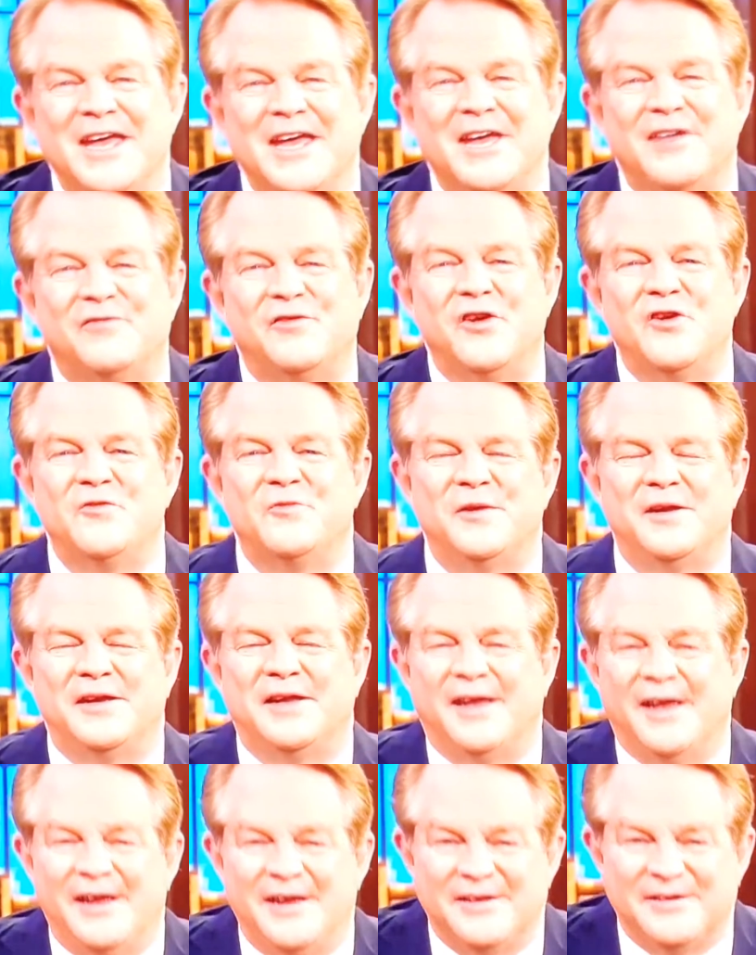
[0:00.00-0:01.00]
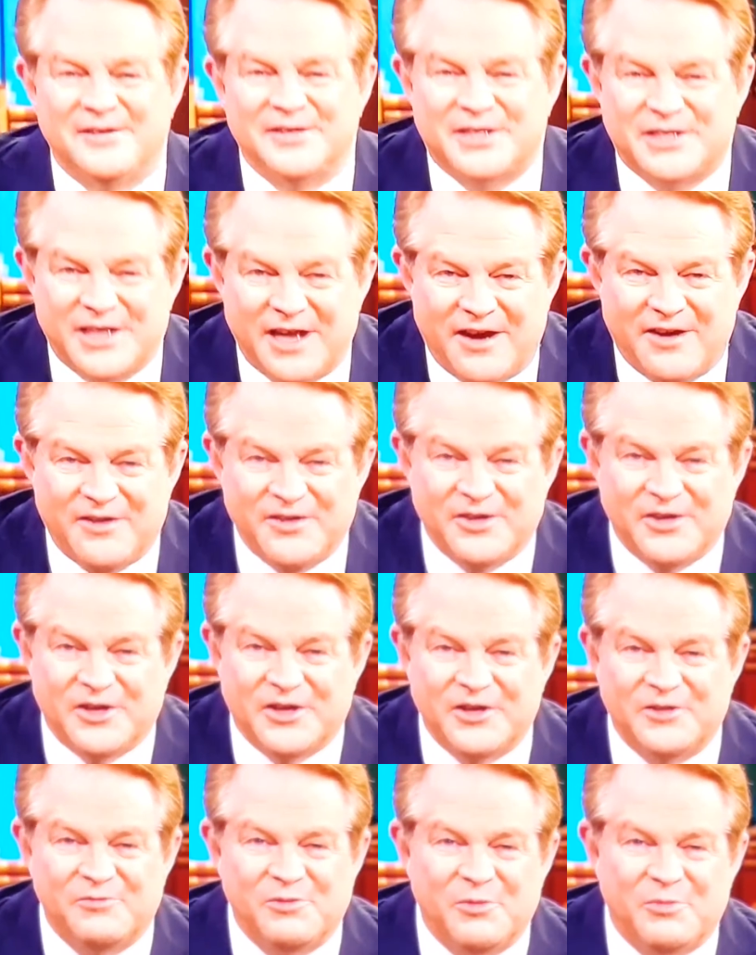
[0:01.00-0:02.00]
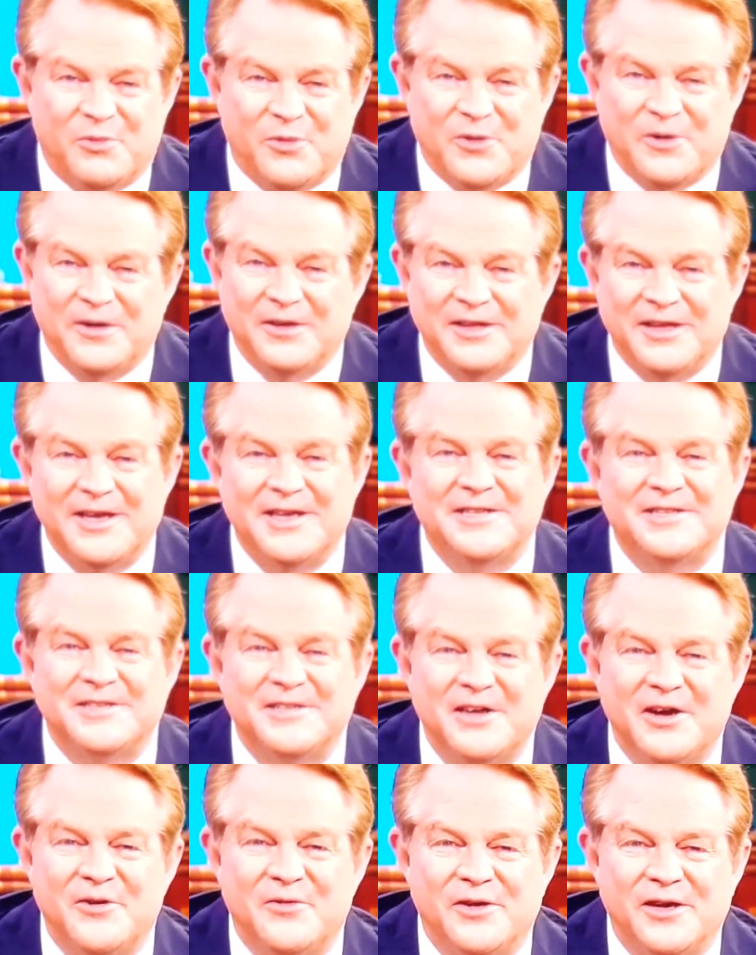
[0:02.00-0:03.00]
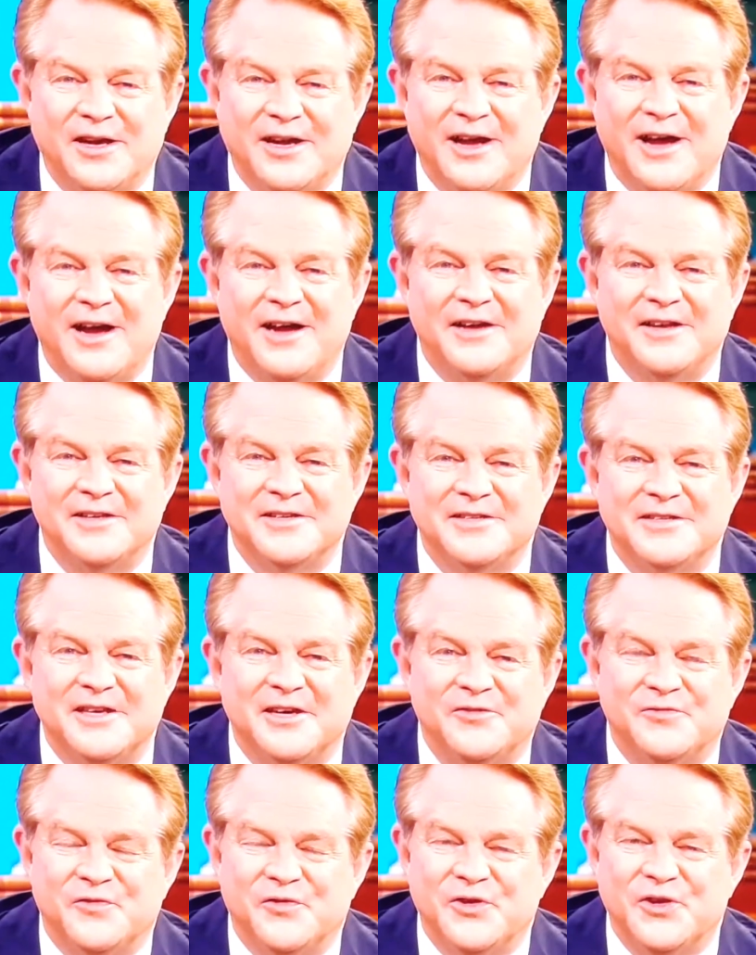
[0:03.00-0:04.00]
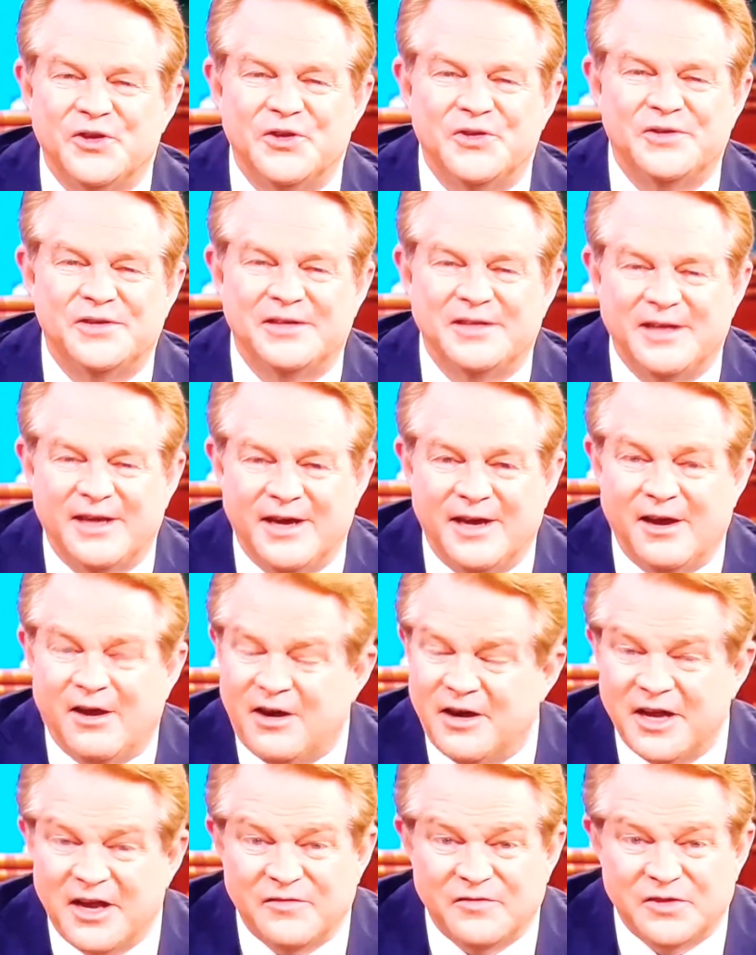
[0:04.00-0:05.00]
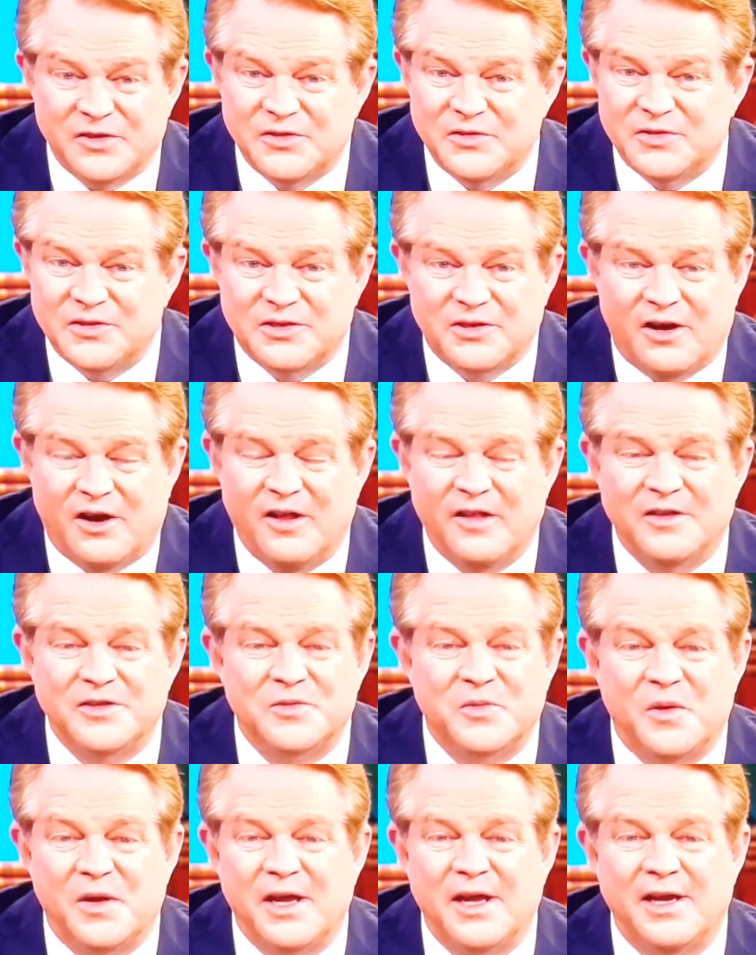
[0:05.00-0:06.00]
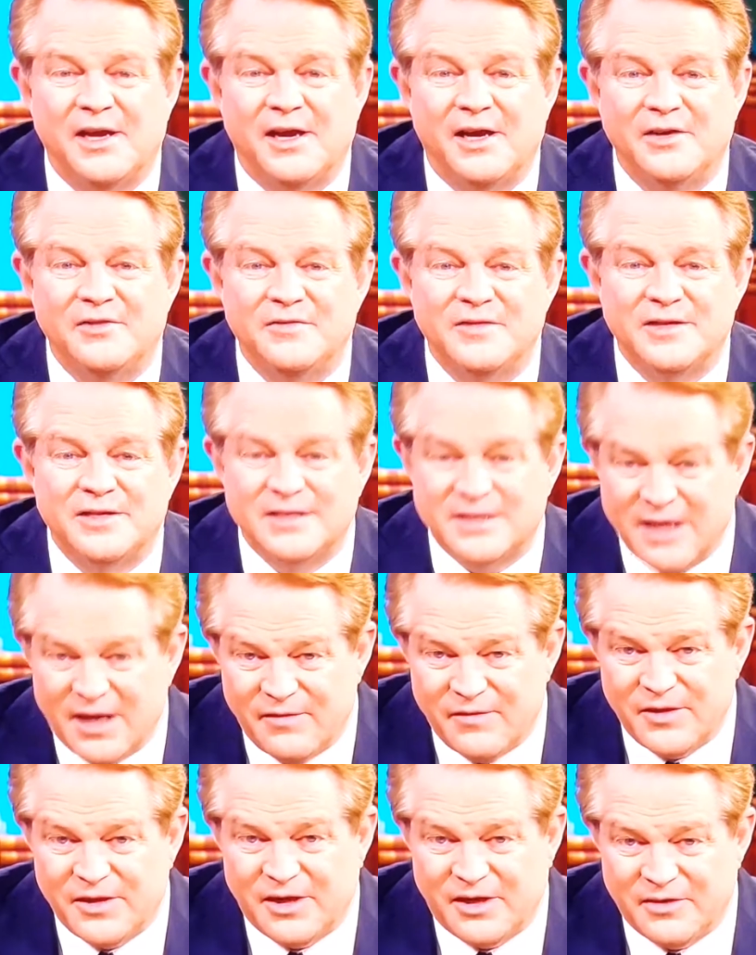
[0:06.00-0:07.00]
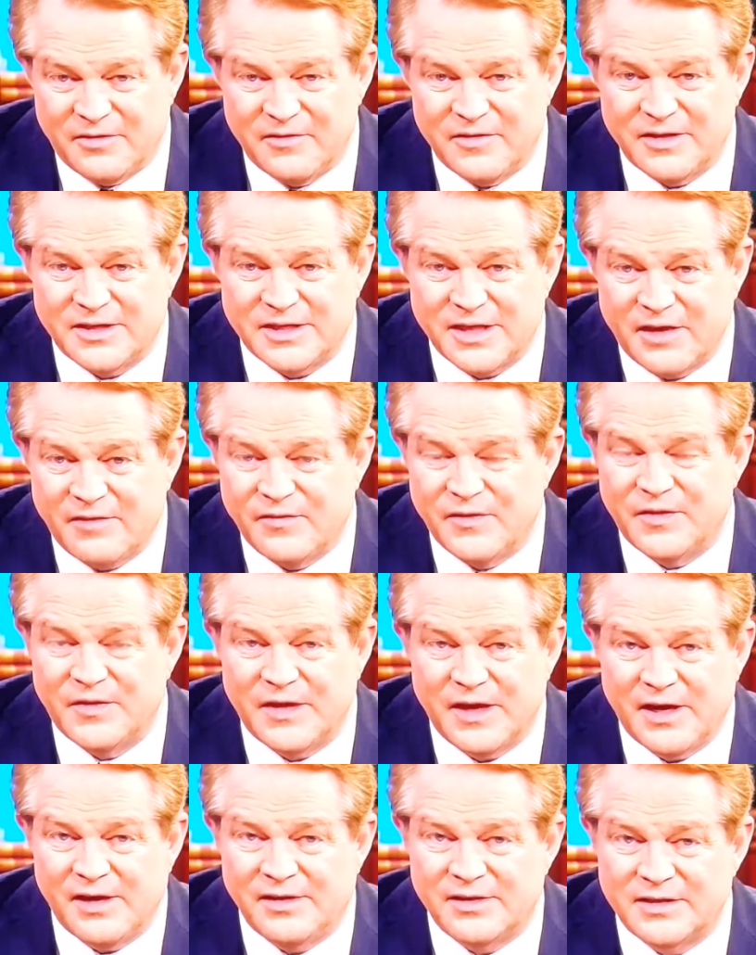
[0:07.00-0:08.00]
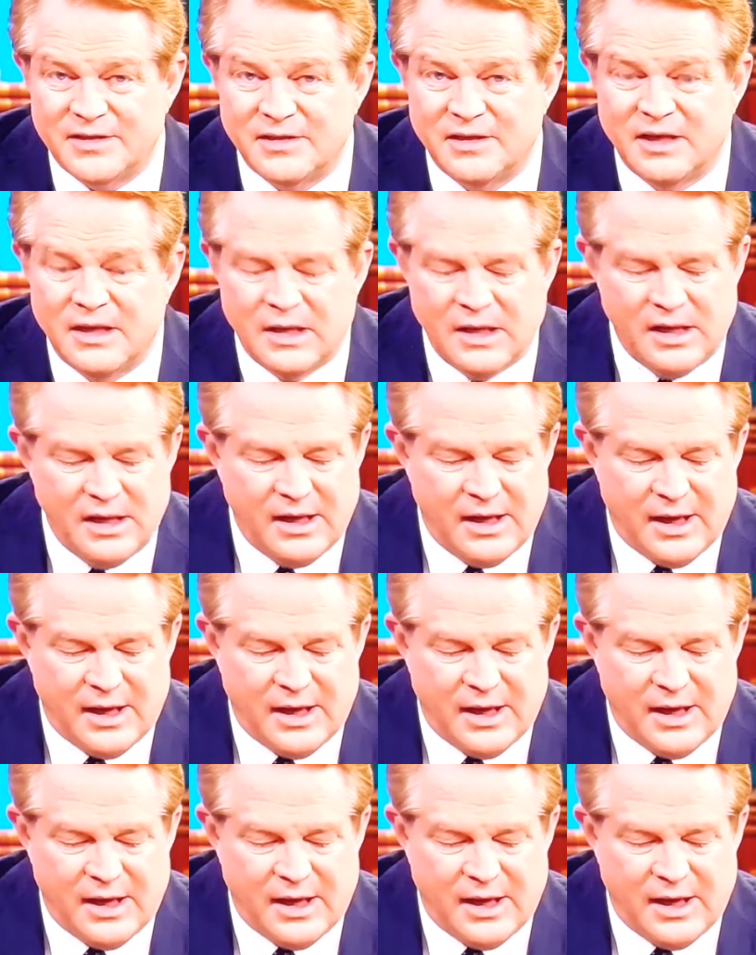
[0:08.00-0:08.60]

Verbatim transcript: Mm-hmm. If you've been healed, share your good report. Let us know what God has done for you today. All you have to do is call us 1 800 700 7000.